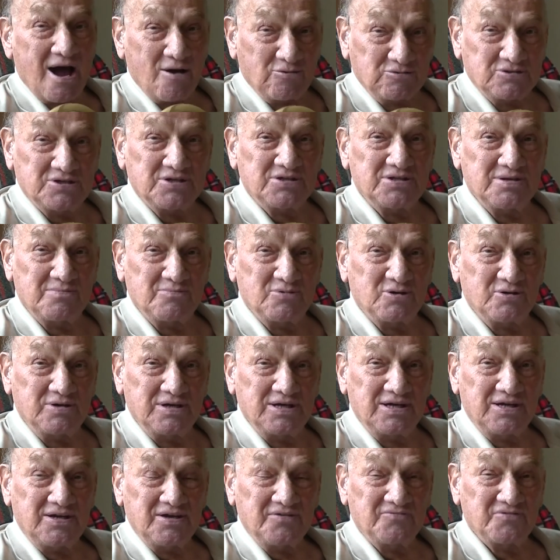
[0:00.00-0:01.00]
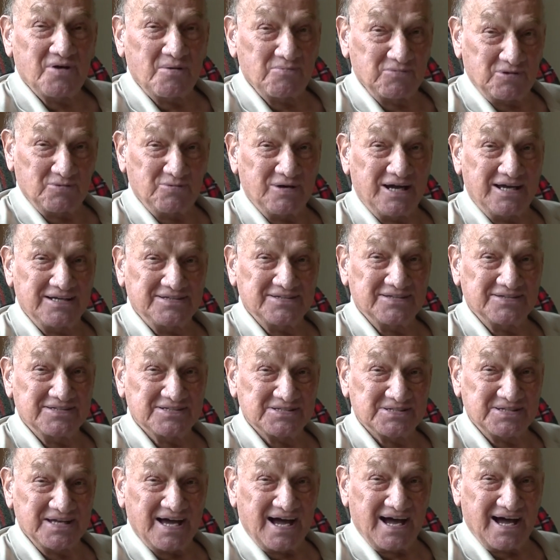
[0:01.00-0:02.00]
out of the money from the way to
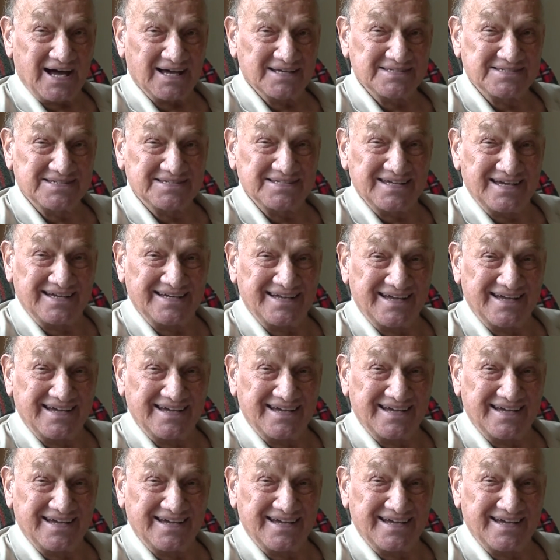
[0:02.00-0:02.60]
the stars.